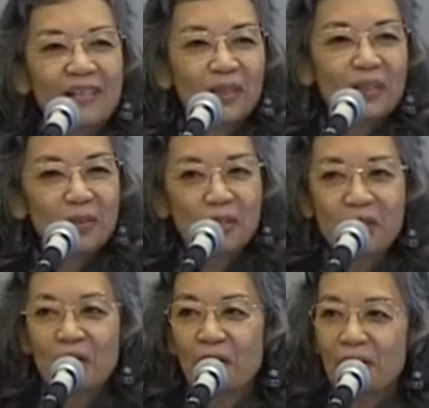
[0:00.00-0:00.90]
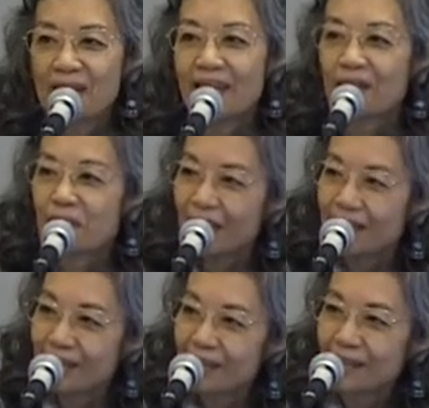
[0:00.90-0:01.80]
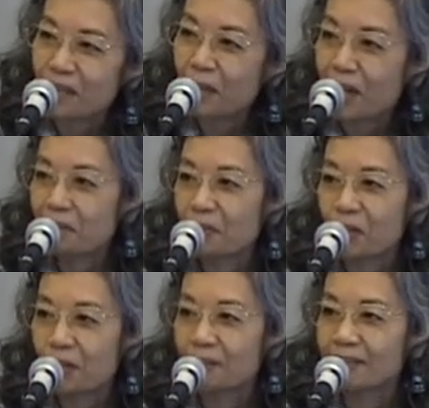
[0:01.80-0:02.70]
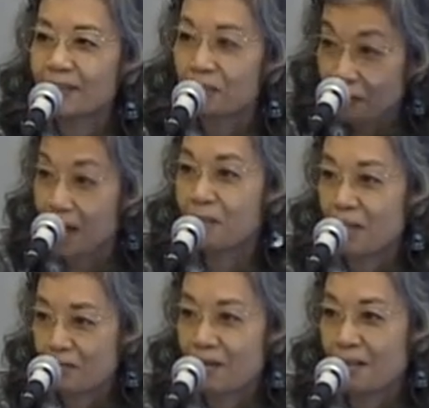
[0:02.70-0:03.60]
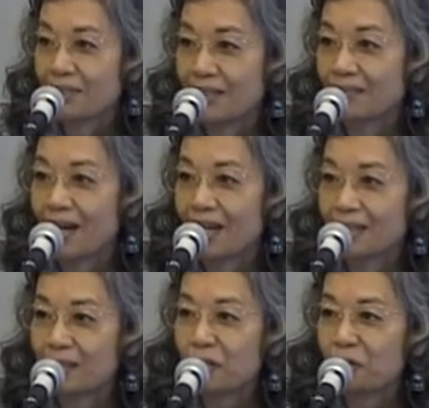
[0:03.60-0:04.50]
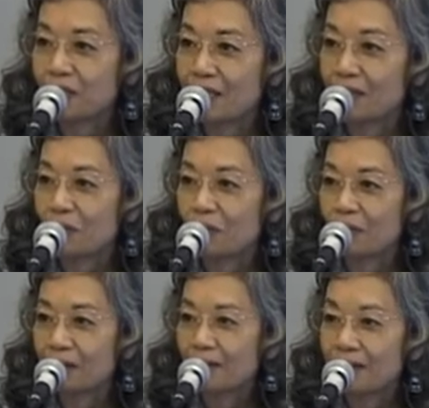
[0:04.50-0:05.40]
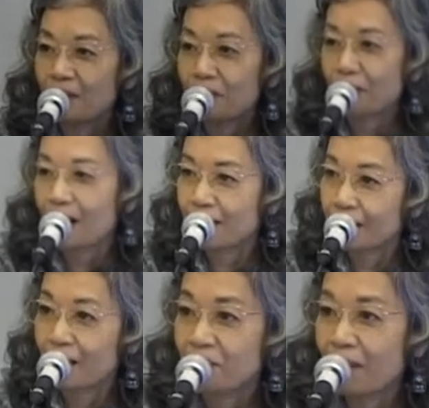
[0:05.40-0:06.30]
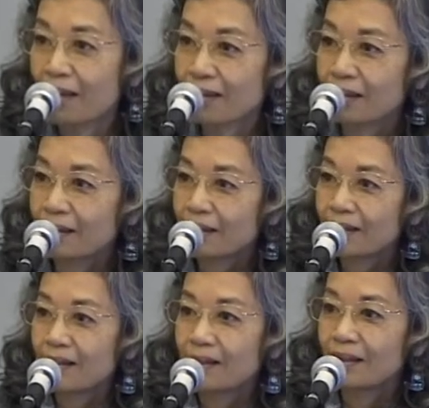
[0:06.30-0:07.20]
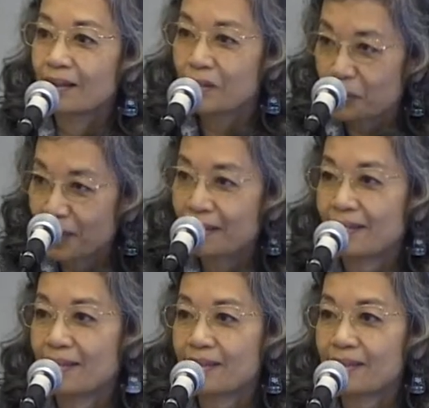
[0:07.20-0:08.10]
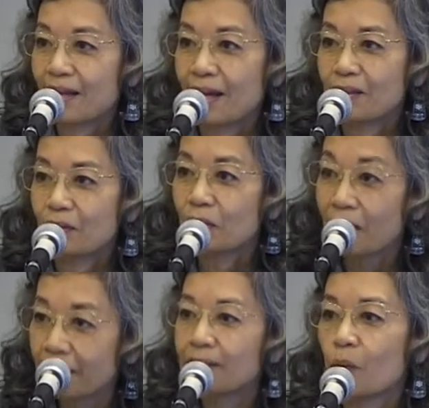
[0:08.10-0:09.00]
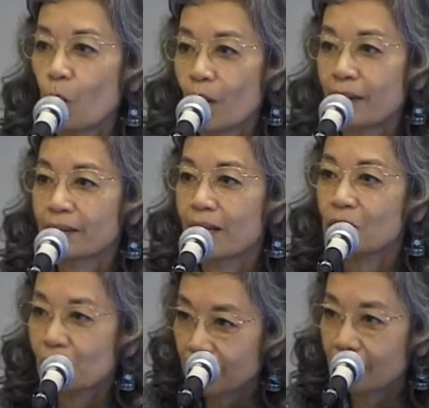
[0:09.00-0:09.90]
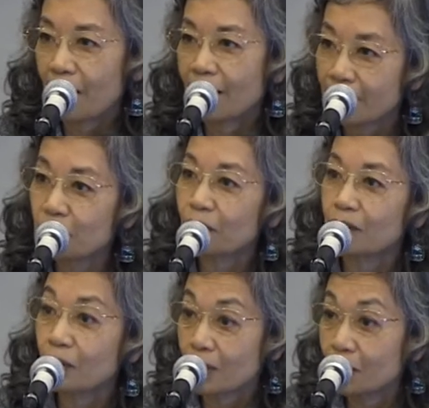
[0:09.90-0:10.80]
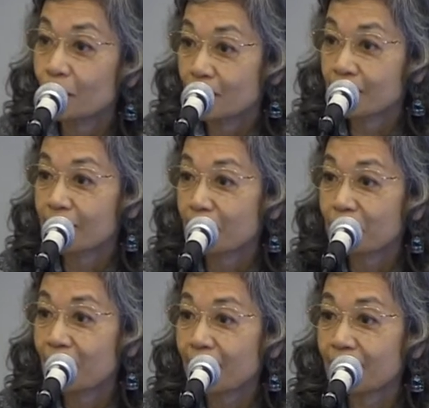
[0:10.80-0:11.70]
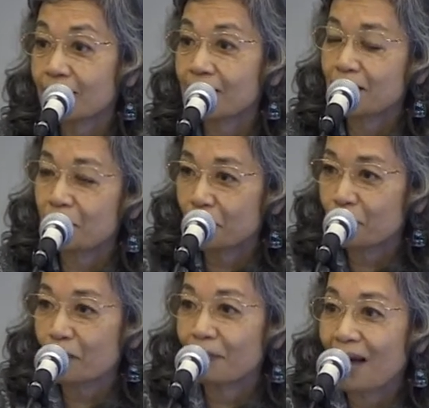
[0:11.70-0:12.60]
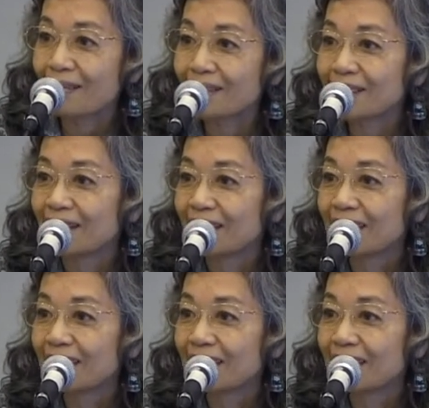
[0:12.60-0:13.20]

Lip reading: What I want to show is that because you come from a farming family, right, and you've seen your father and mother doing this, and you learn the word, and I think you can do it yourself, right? You're a gentleman from Laos.